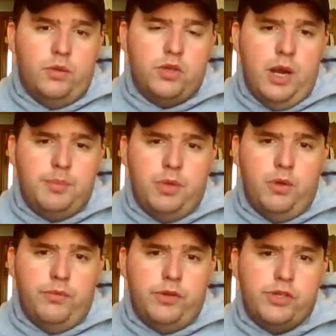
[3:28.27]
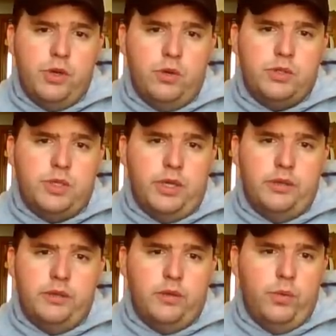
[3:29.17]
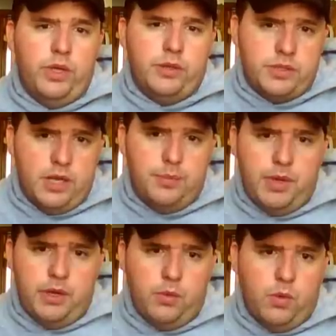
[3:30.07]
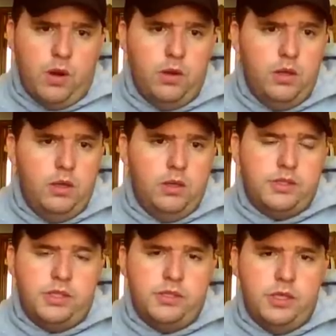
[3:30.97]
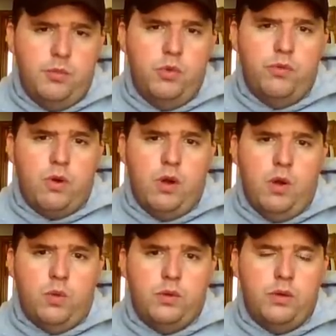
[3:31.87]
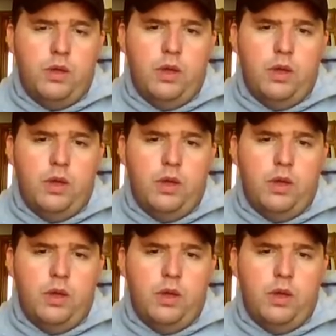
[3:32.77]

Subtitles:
drop down fish house that we can set up anywhere. It's easy to move around,